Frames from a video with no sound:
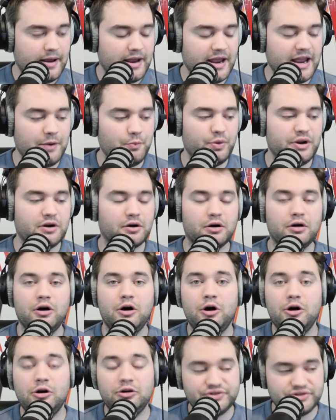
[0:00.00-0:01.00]
And we are
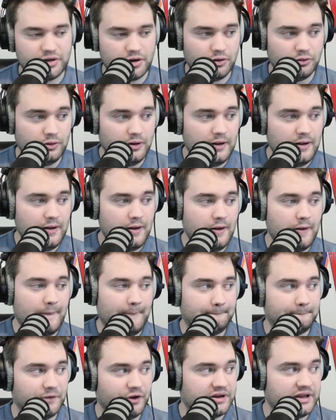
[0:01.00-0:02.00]
also
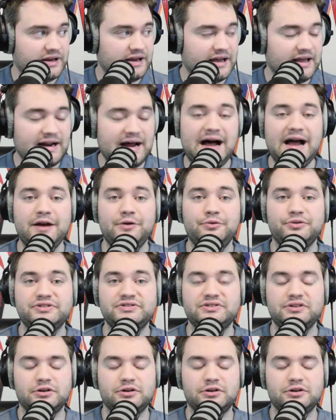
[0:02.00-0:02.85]
looking at Iowa,